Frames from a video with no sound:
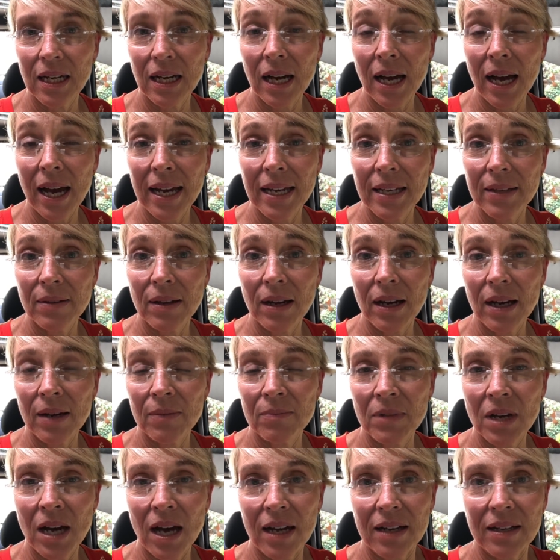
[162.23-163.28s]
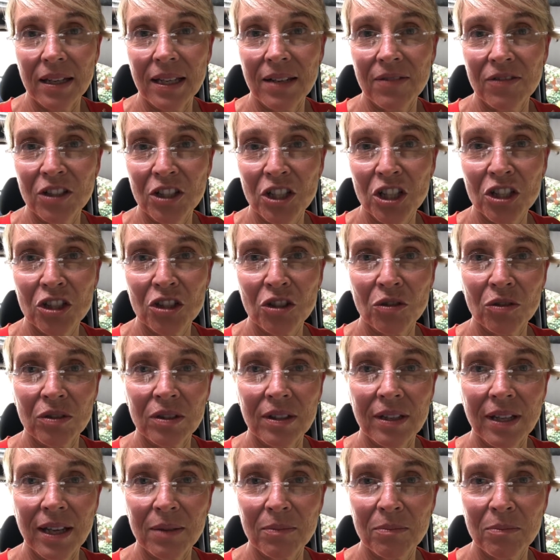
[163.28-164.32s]
I'm not even
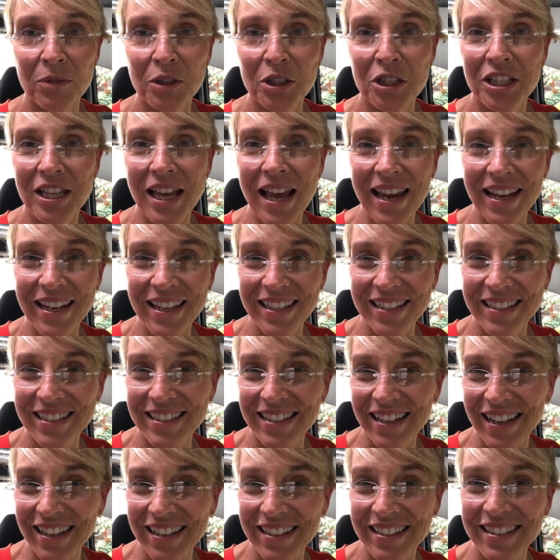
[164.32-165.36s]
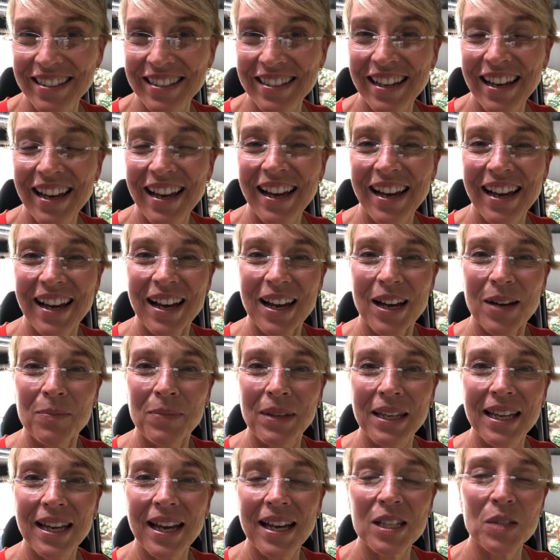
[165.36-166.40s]
certain that Mercedes does,
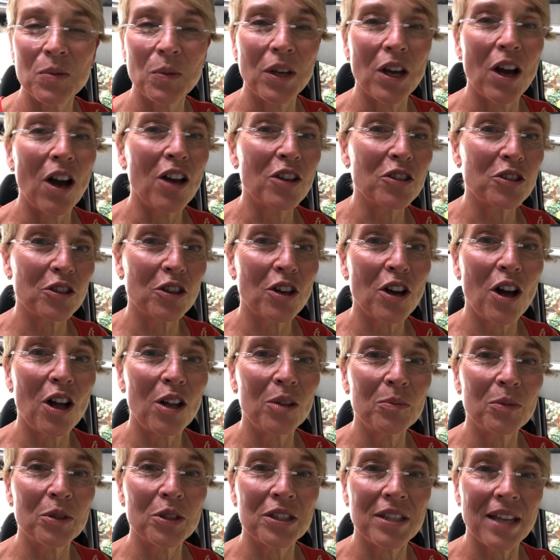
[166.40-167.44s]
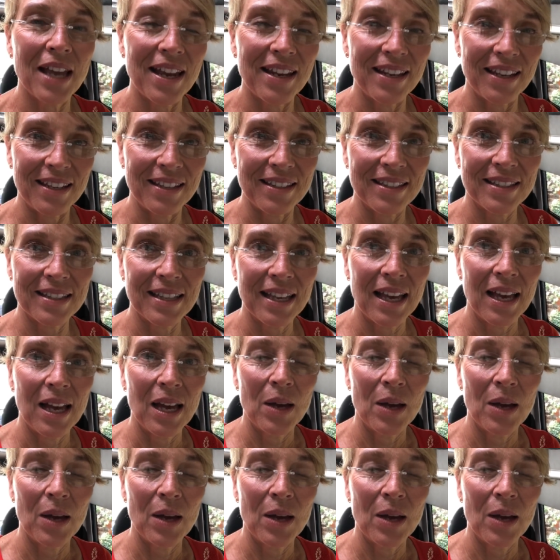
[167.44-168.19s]
because we also called Mercedes.